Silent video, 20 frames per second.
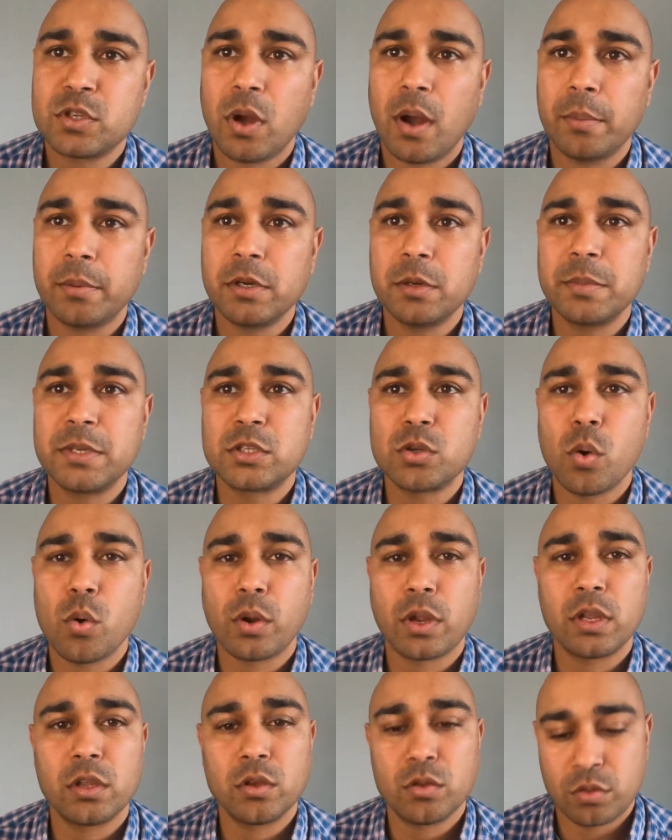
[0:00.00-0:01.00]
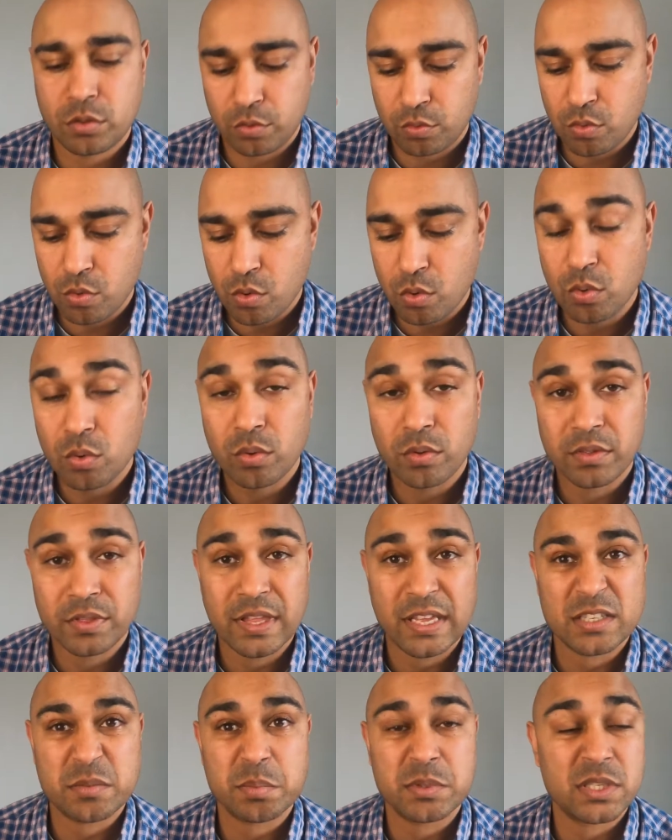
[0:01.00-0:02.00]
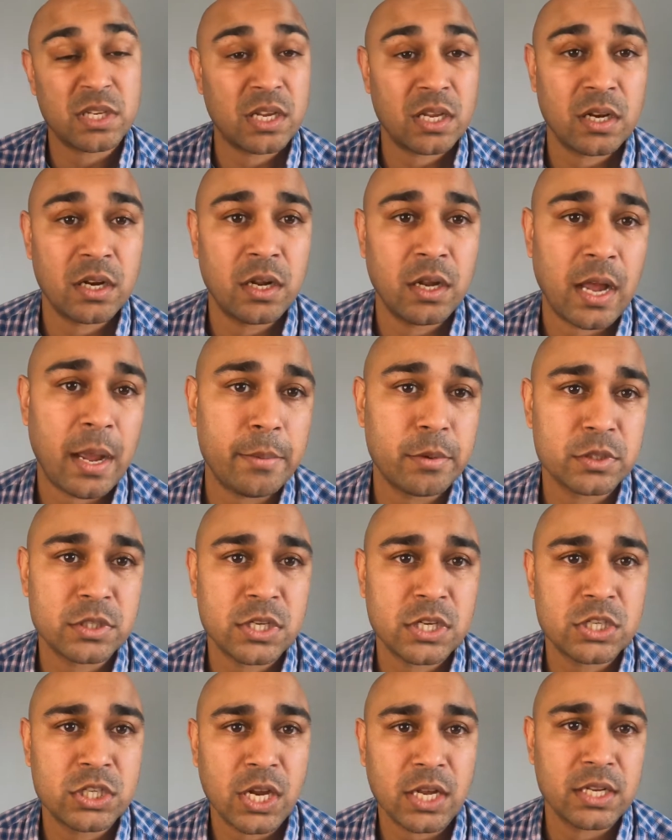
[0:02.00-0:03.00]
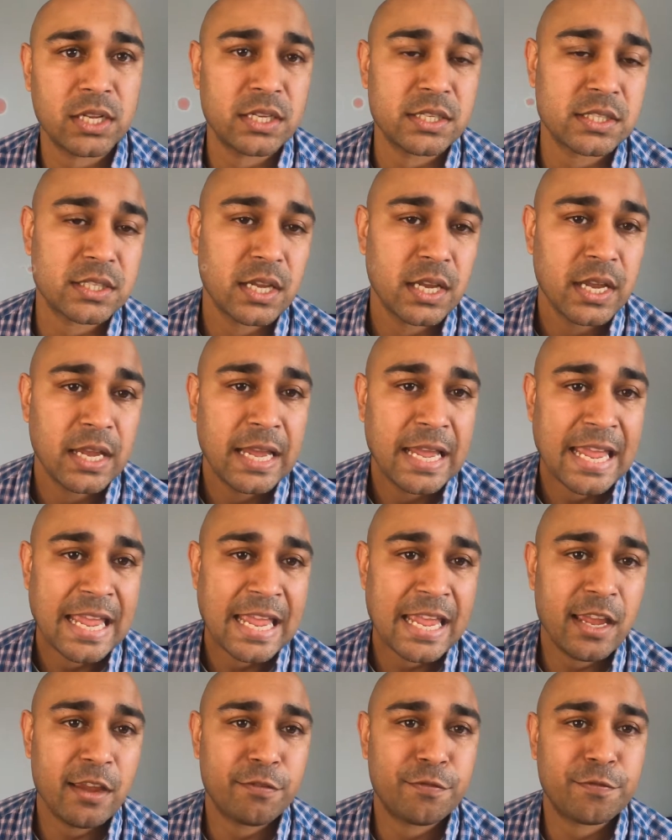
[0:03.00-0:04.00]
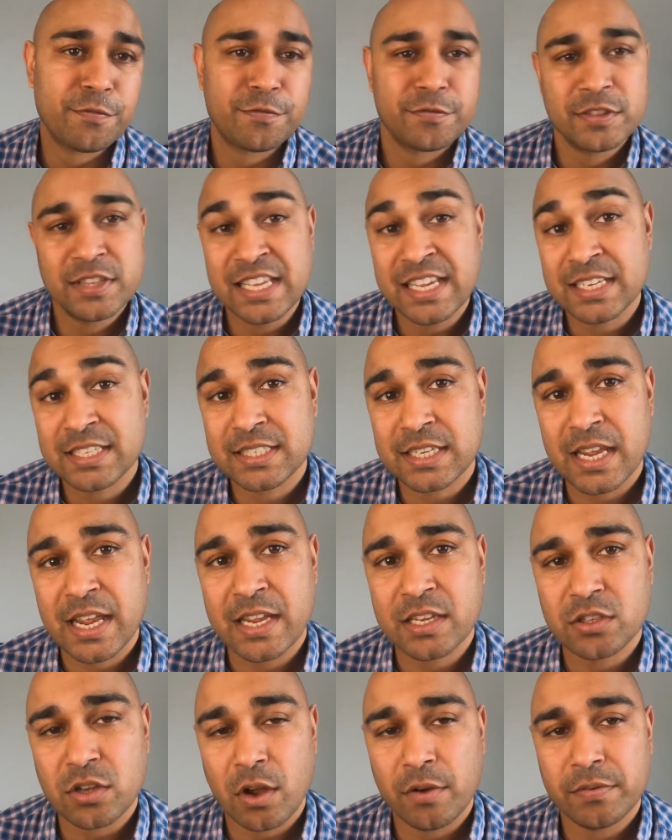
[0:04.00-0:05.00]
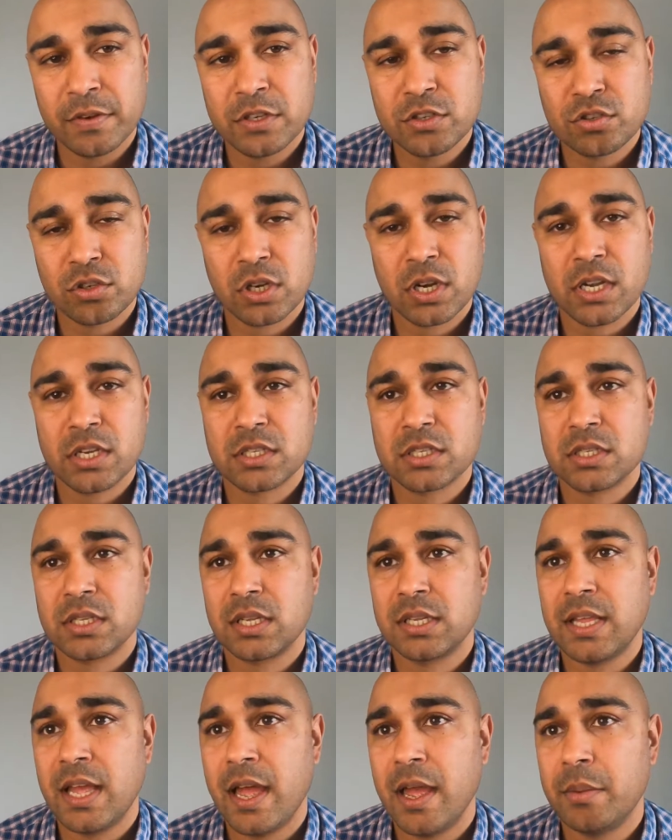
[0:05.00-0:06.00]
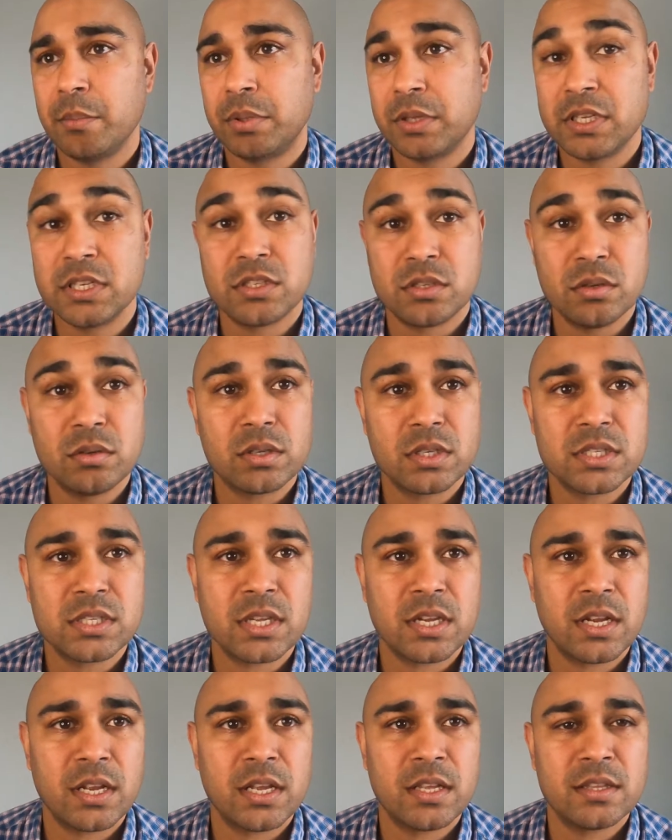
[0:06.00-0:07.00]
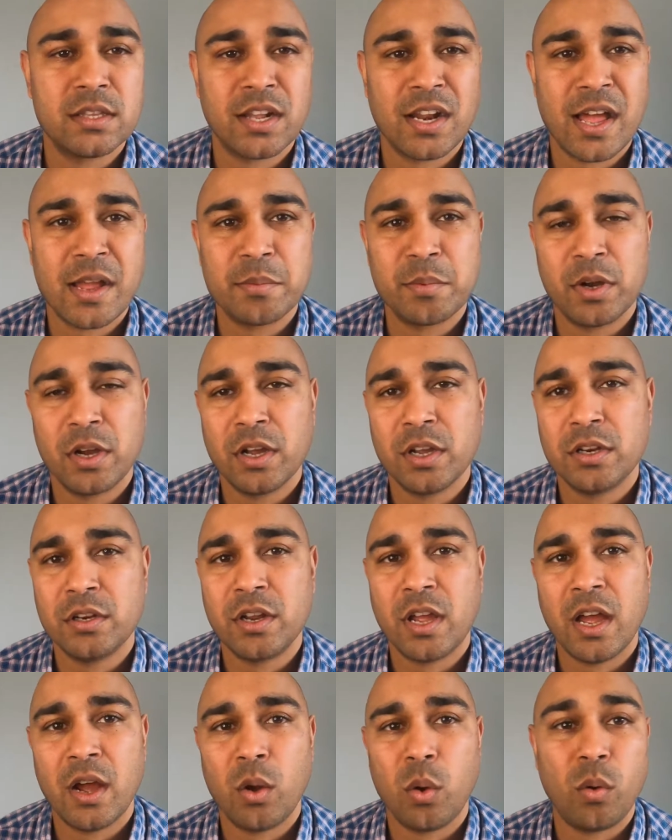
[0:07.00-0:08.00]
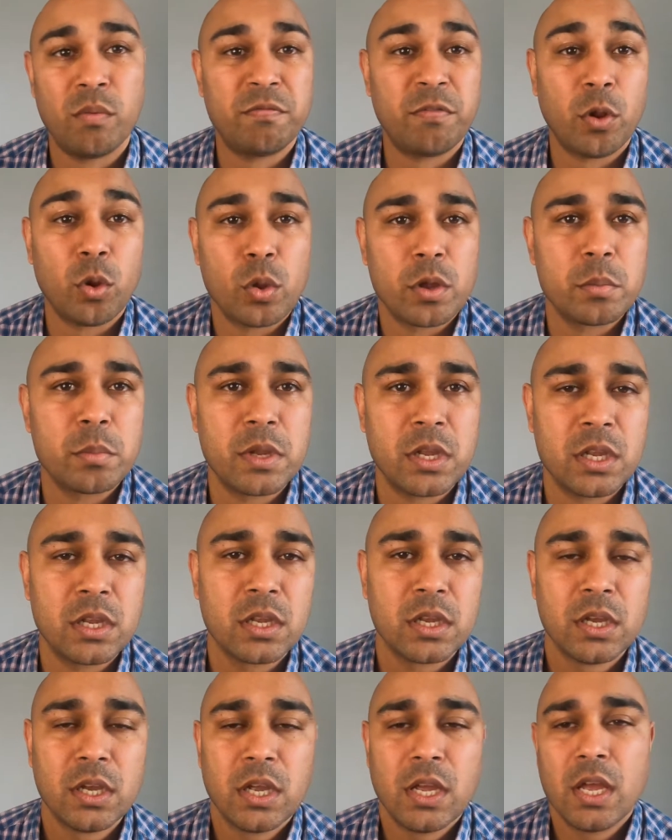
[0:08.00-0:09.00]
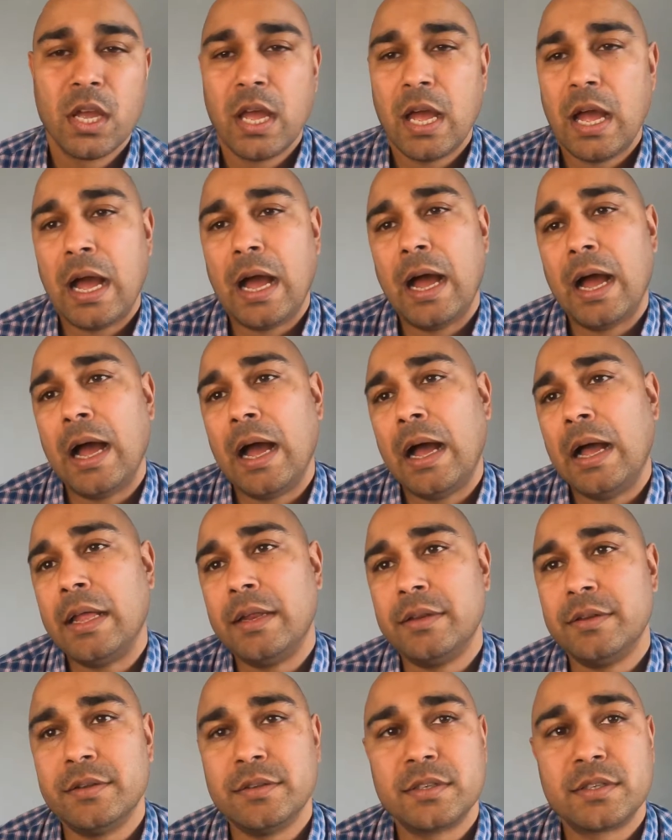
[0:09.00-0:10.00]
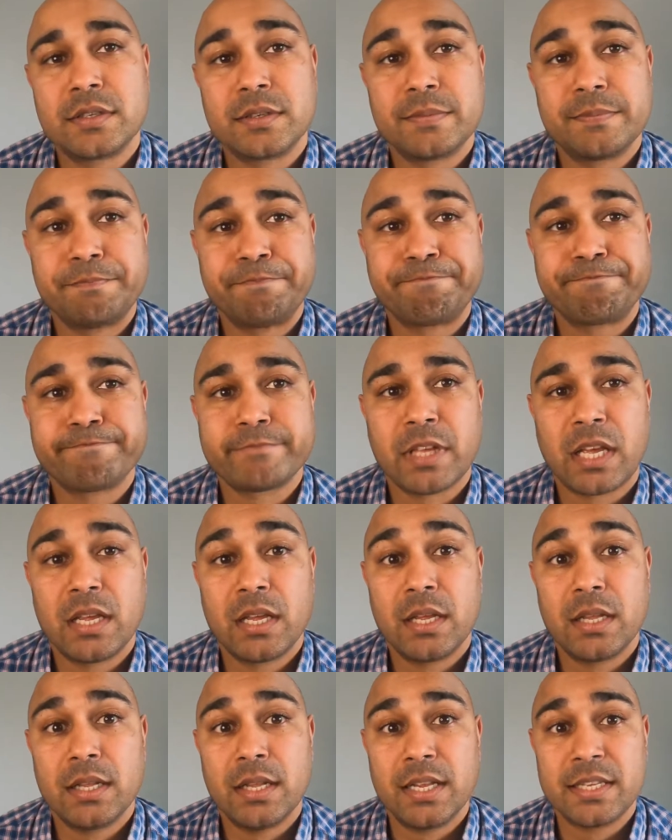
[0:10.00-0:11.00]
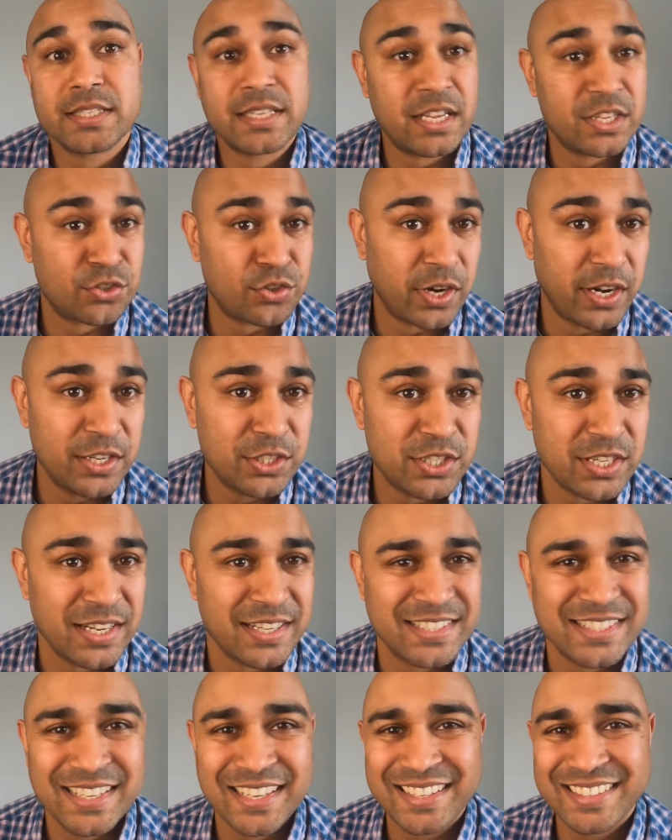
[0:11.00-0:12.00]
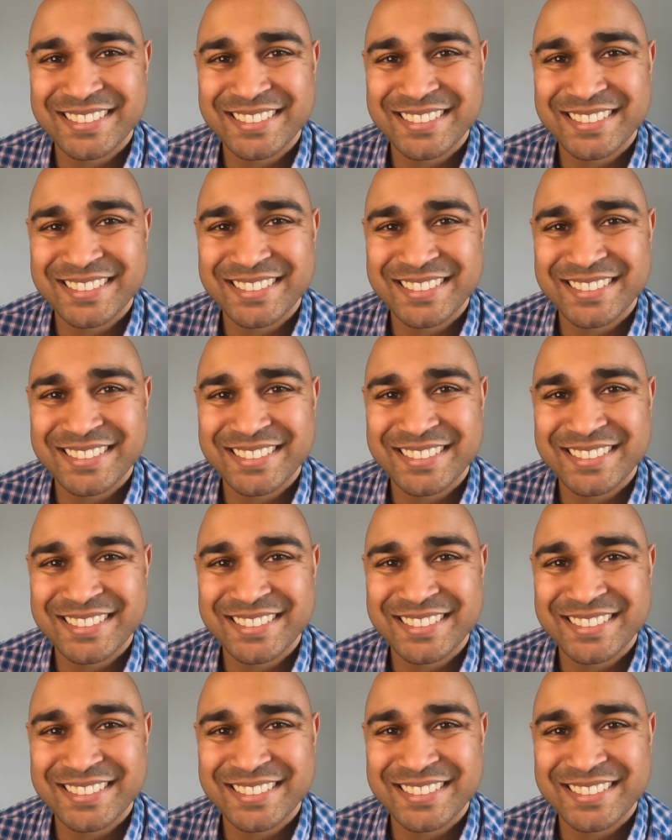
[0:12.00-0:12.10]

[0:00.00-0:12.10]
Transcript: I'm going to be talking you through this particular MOT checklist. If this is of interest, then please do consider hitting the like button or following me, and let's get straight into this.